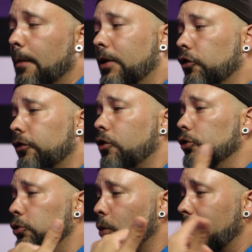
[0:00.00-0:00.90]
because it's
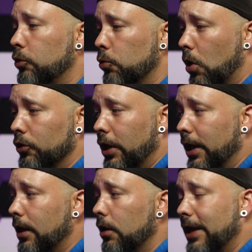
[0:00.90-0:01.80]
going to try to run
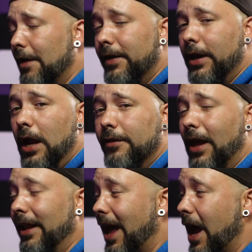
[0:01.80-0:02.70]
the graphic card
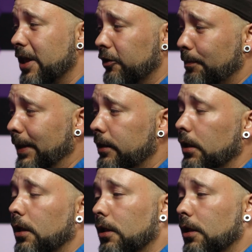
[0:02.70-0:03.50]
at a higher speed